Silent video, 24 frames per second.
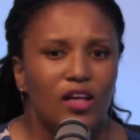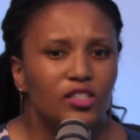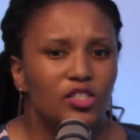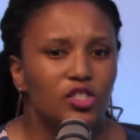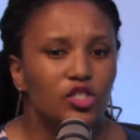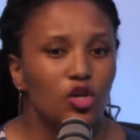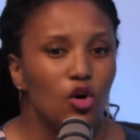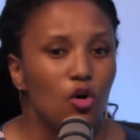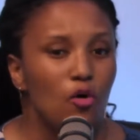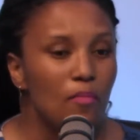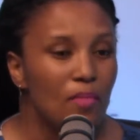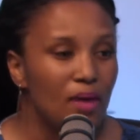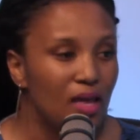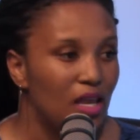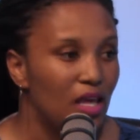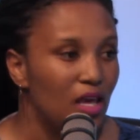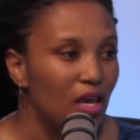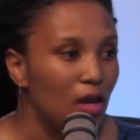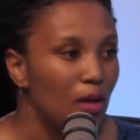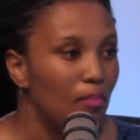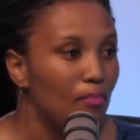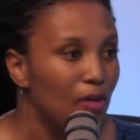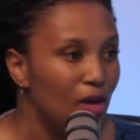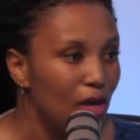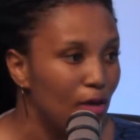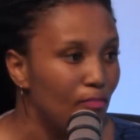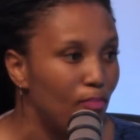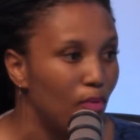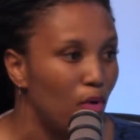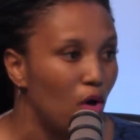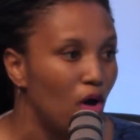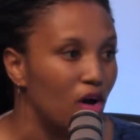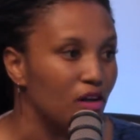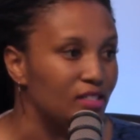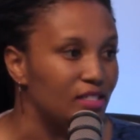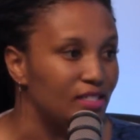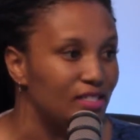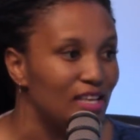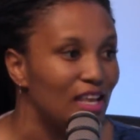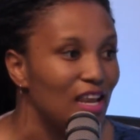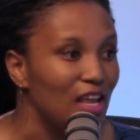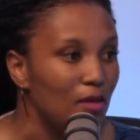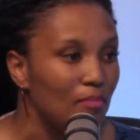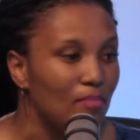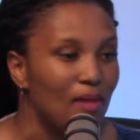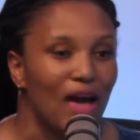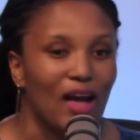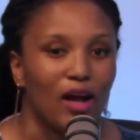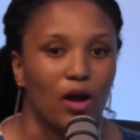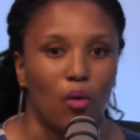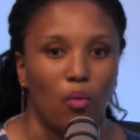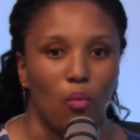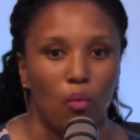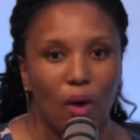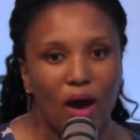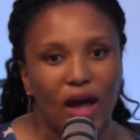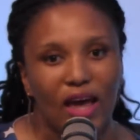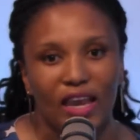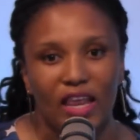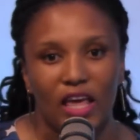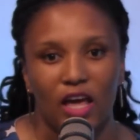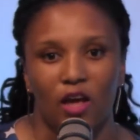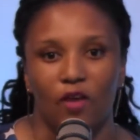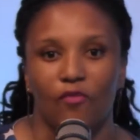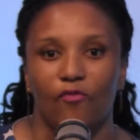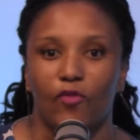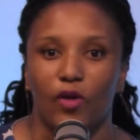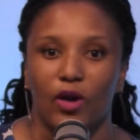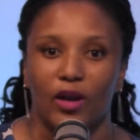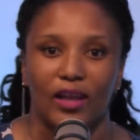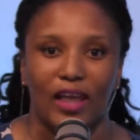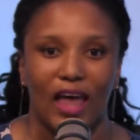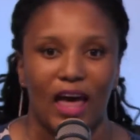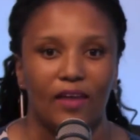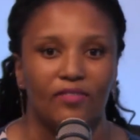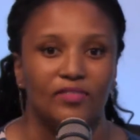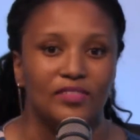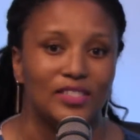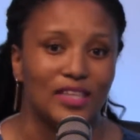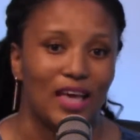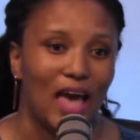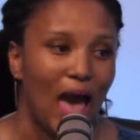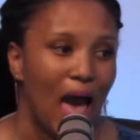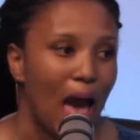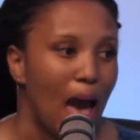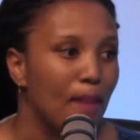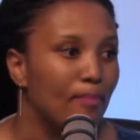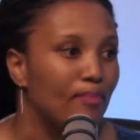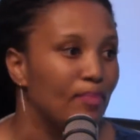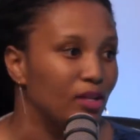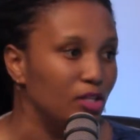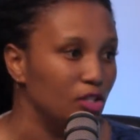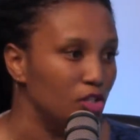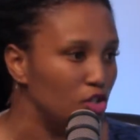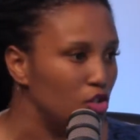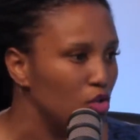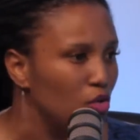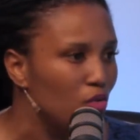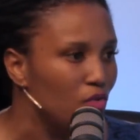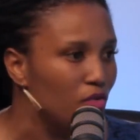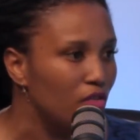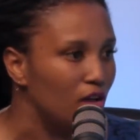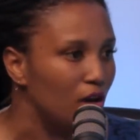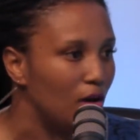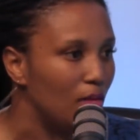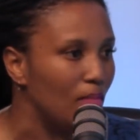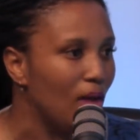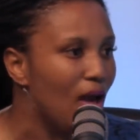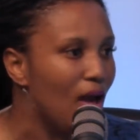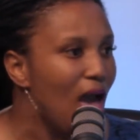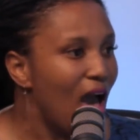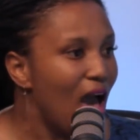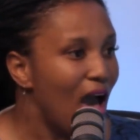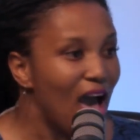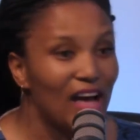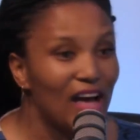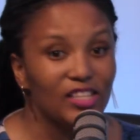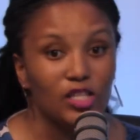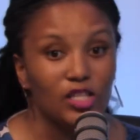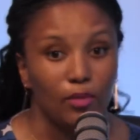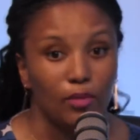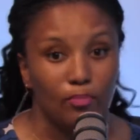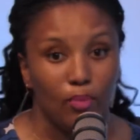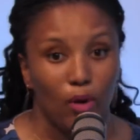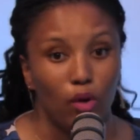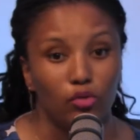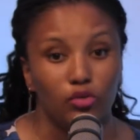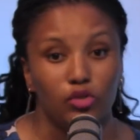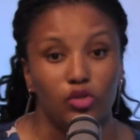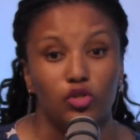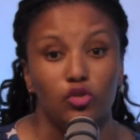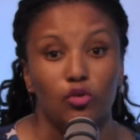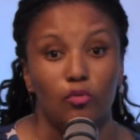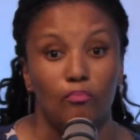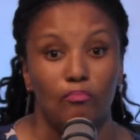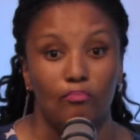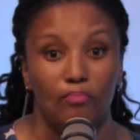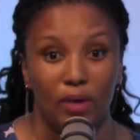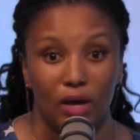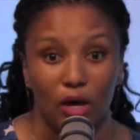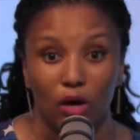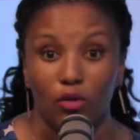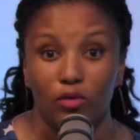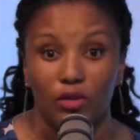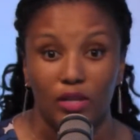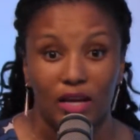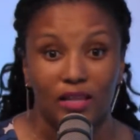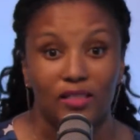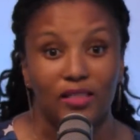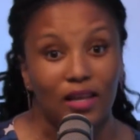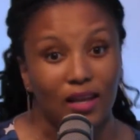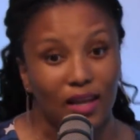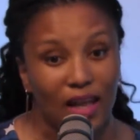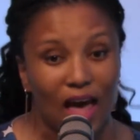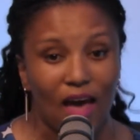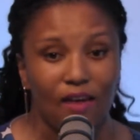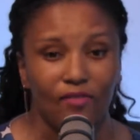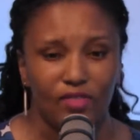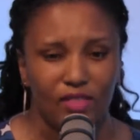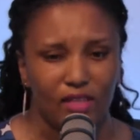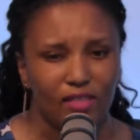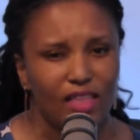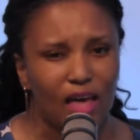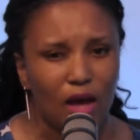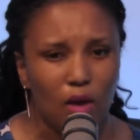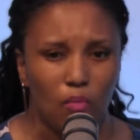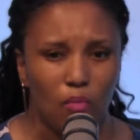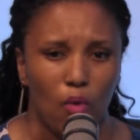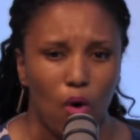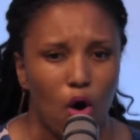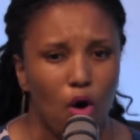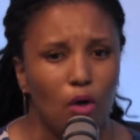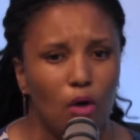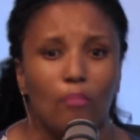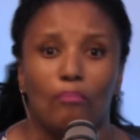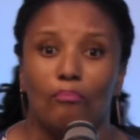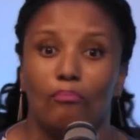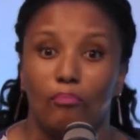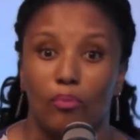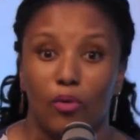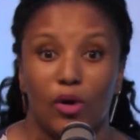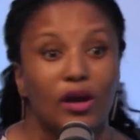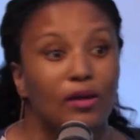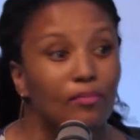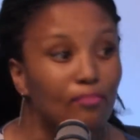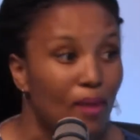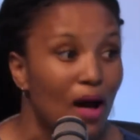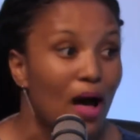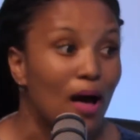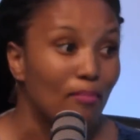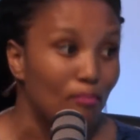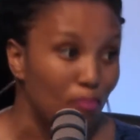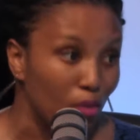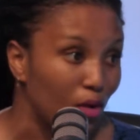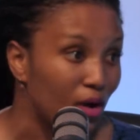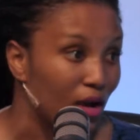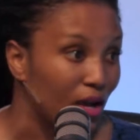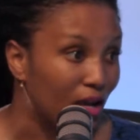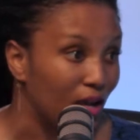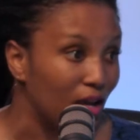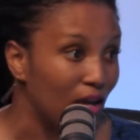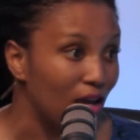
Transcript: Too many people are sitting back waiting for life to happen to them as opposed to building the life that they want brick by brick.